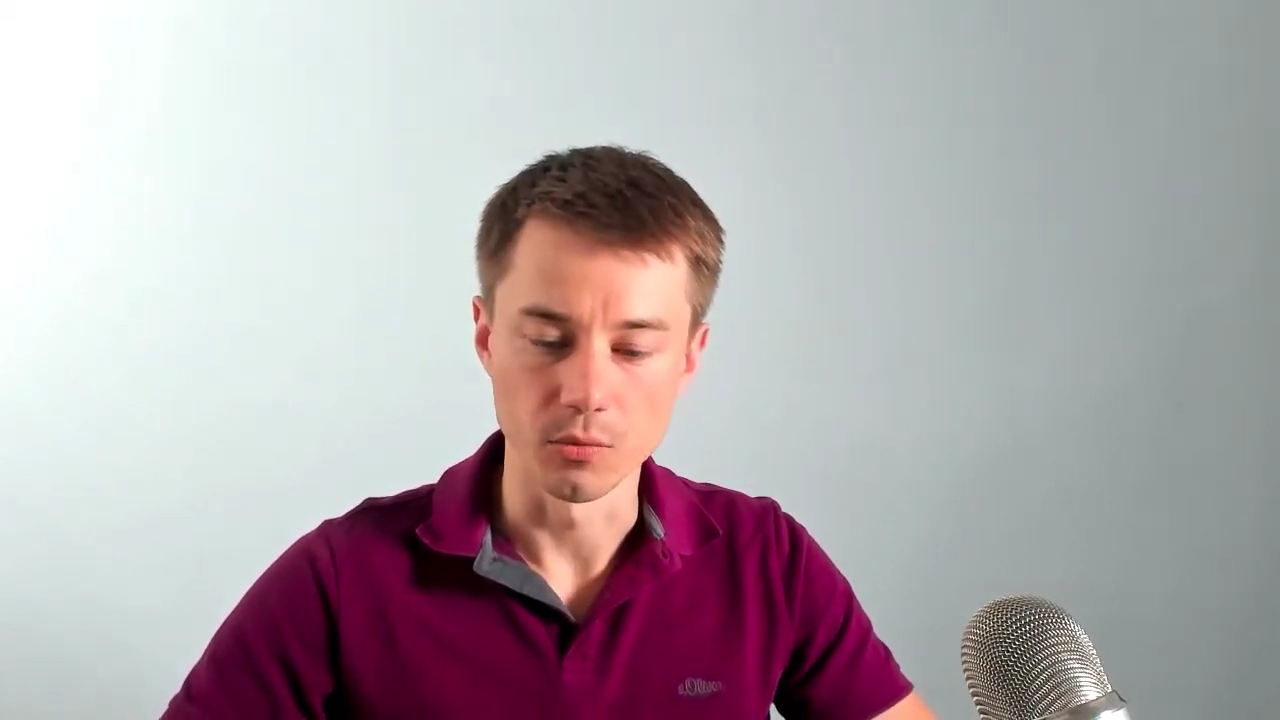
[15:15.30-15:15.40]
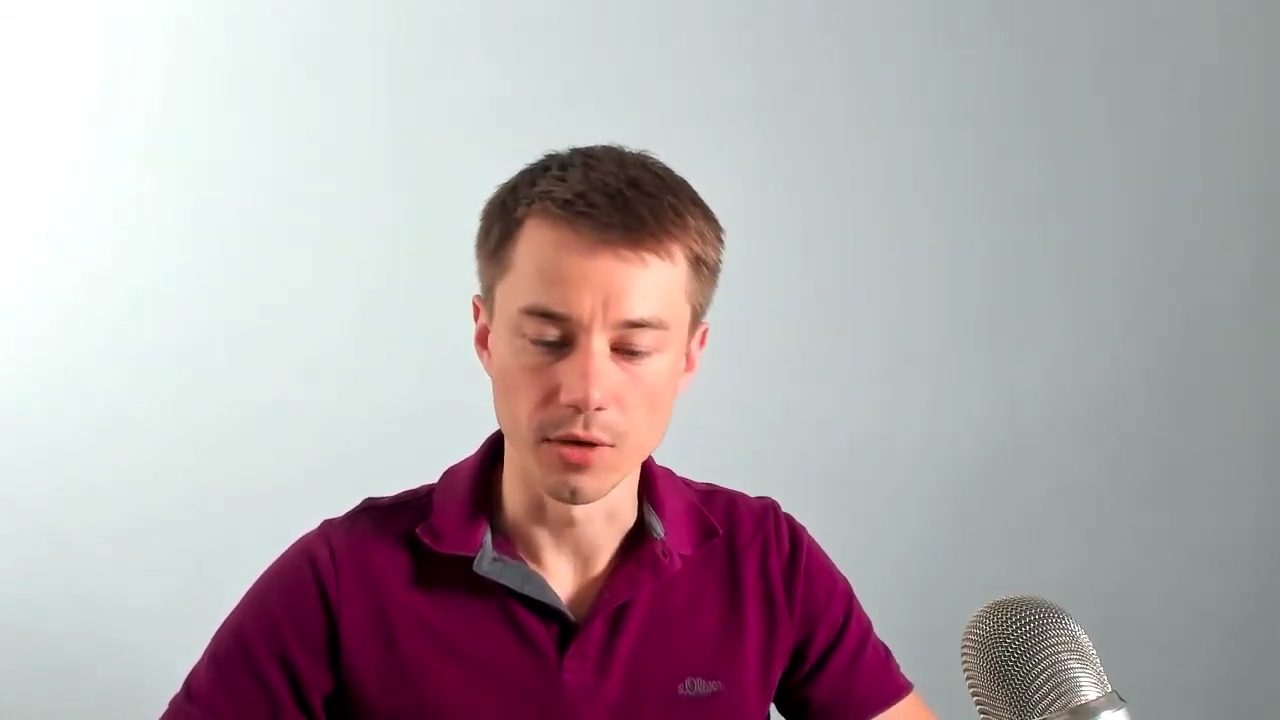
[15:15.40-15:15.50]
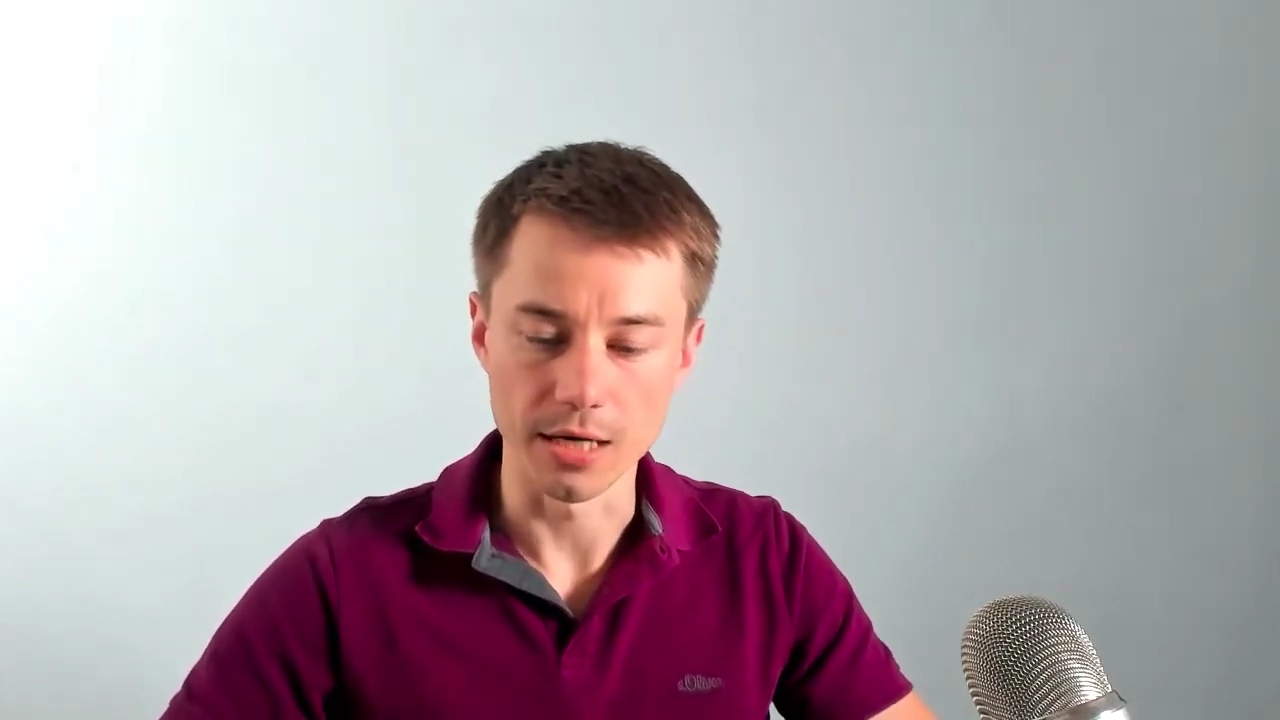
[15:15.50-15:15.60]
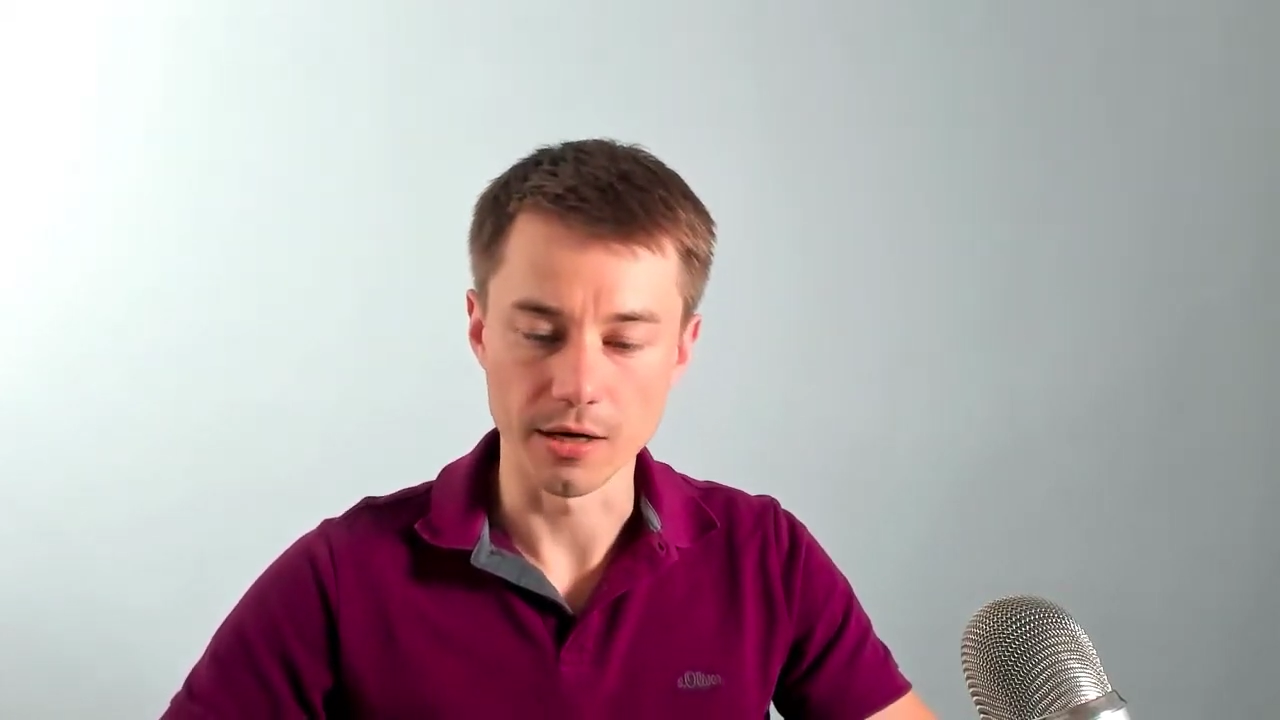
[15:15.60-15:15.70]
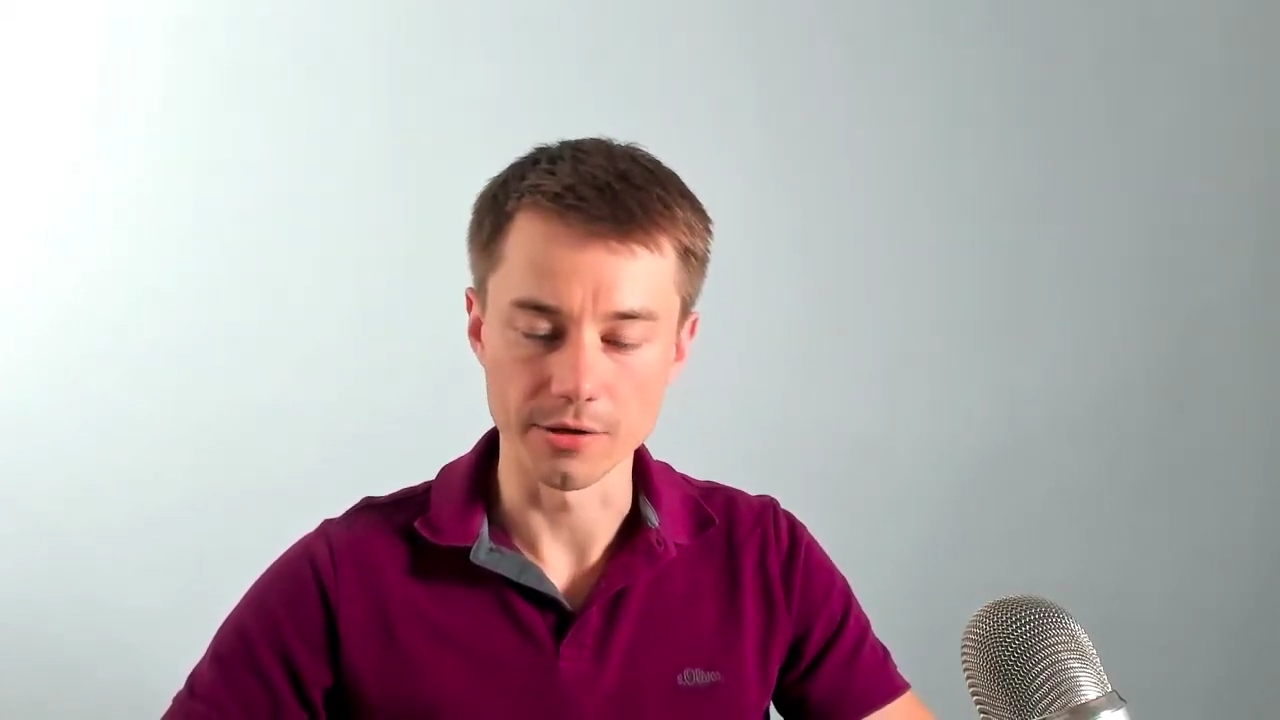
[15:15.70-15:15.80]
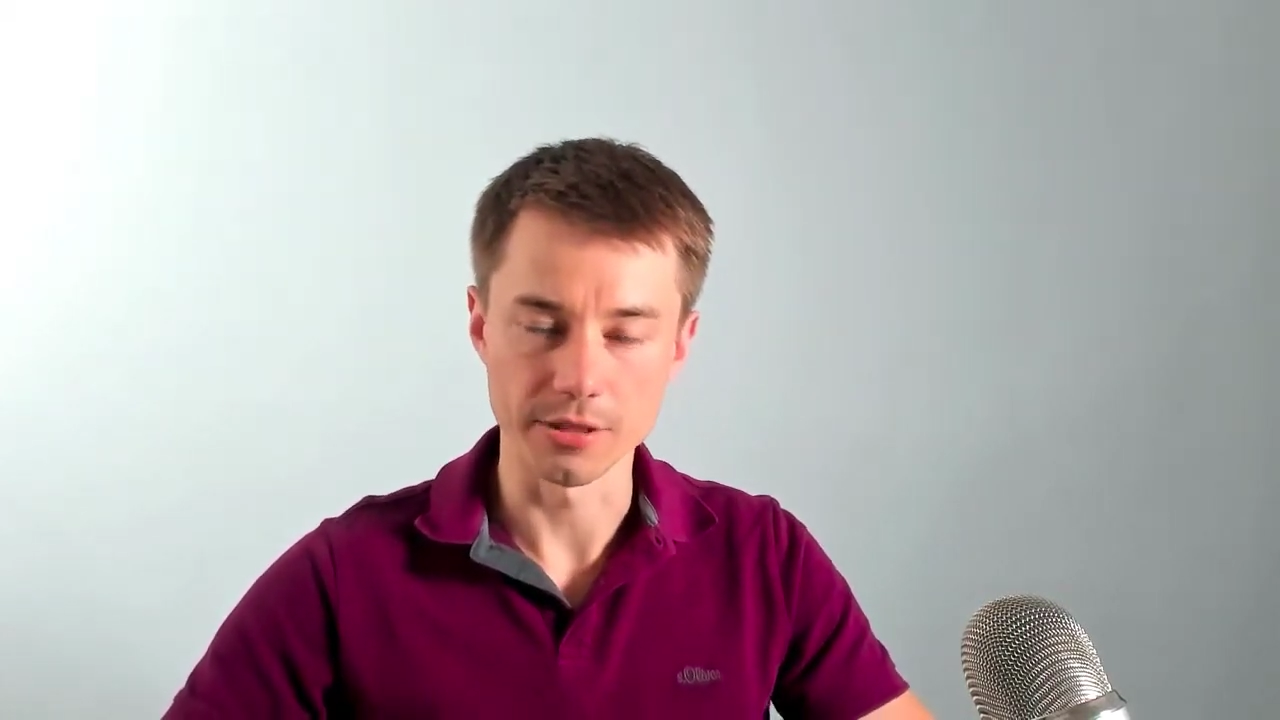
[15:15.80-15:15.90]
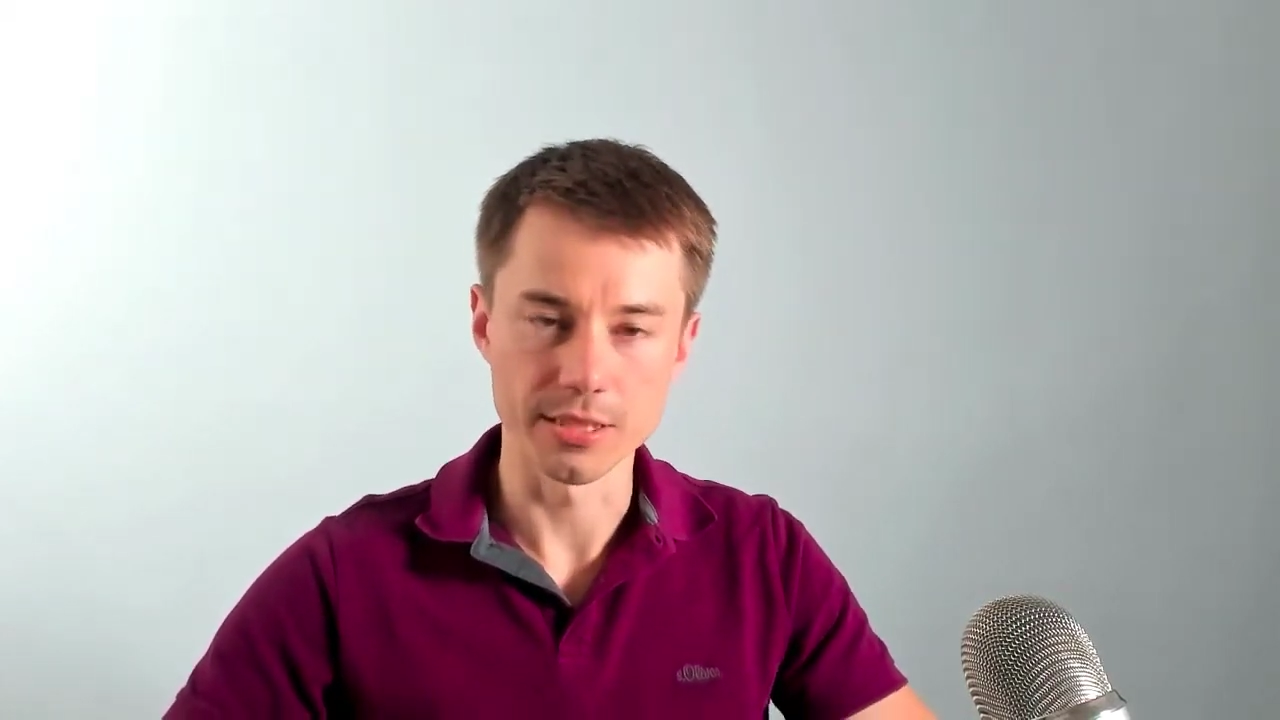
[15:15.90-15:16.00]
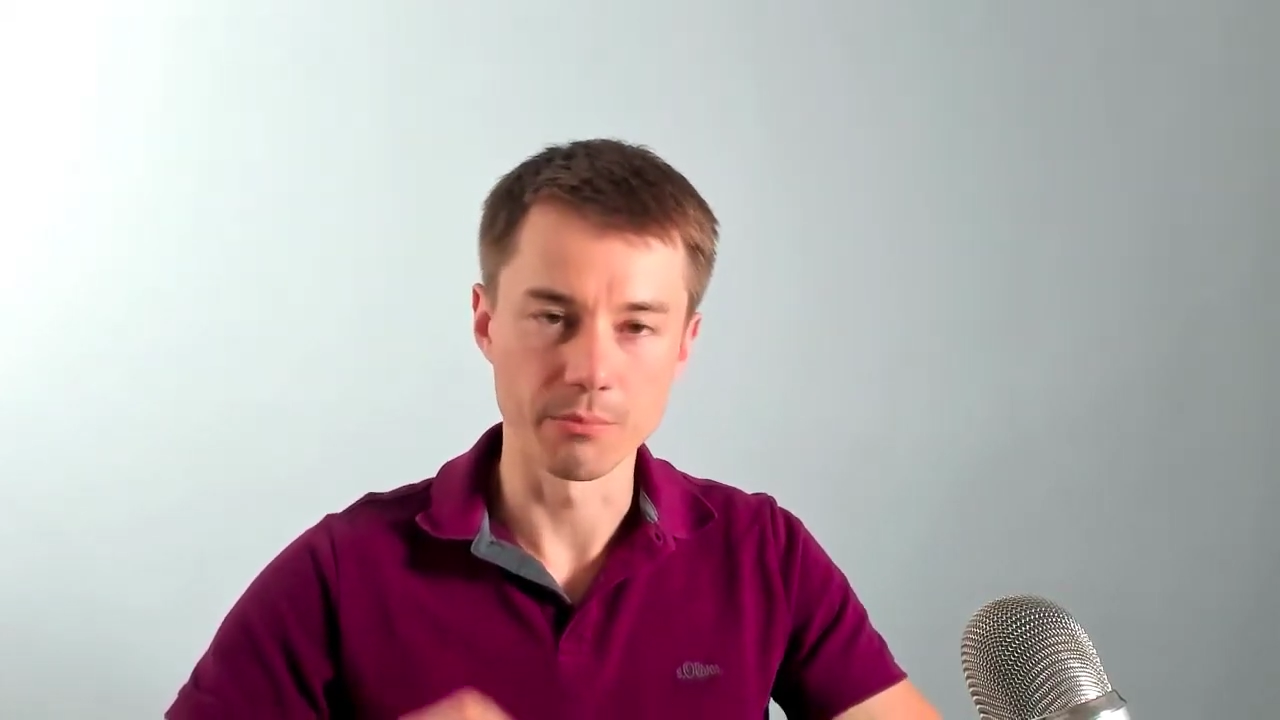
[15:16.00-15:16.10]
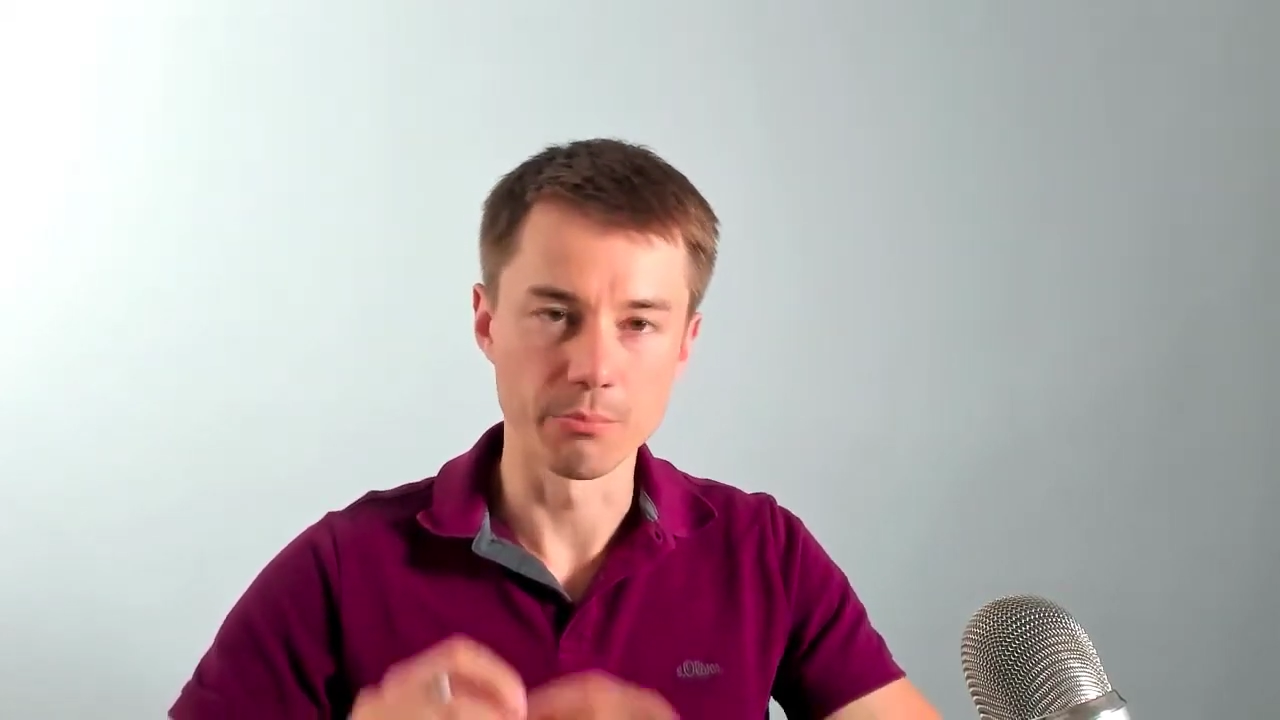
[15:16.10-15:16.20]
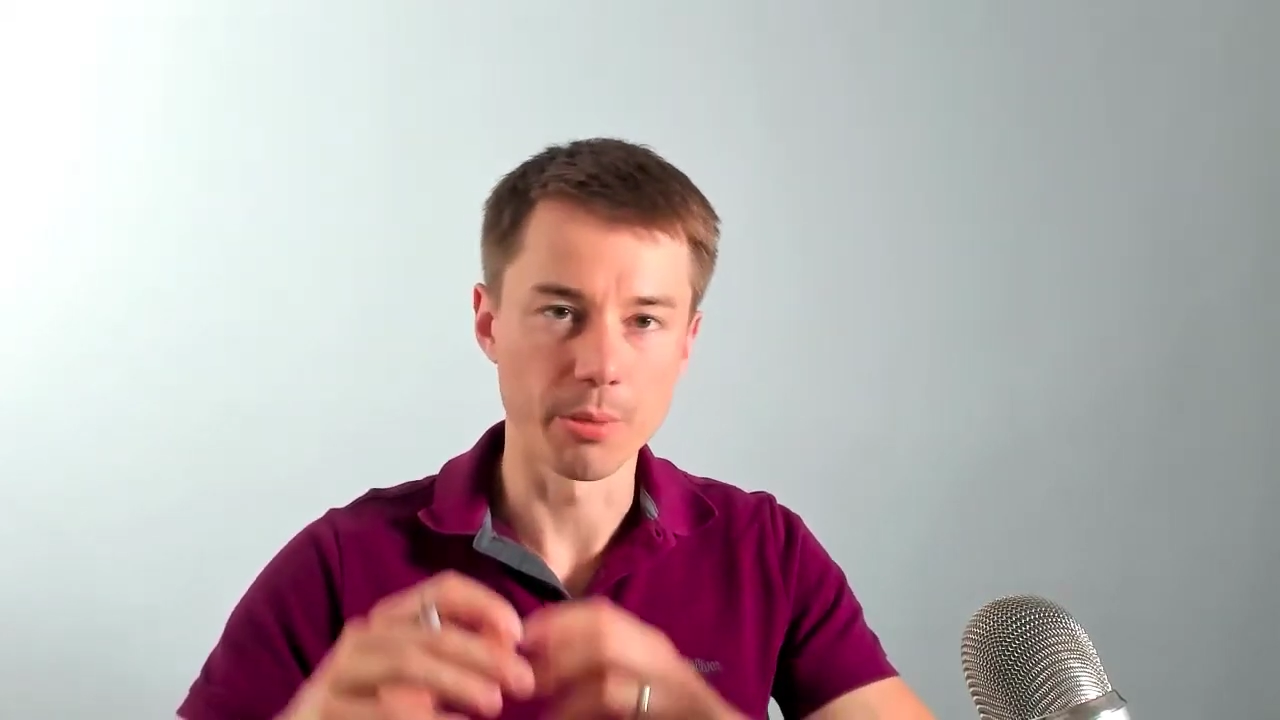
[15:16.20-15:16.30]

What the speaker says: are there some